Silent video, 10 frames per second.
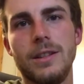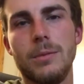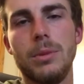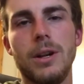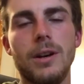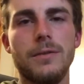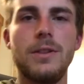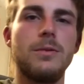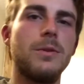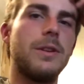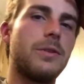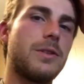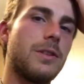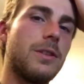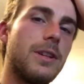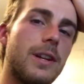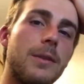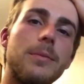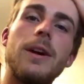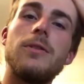the bluffs when they were still lit
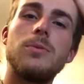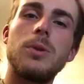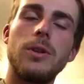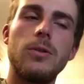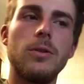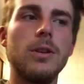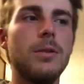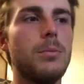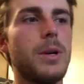up. That was pretty cool.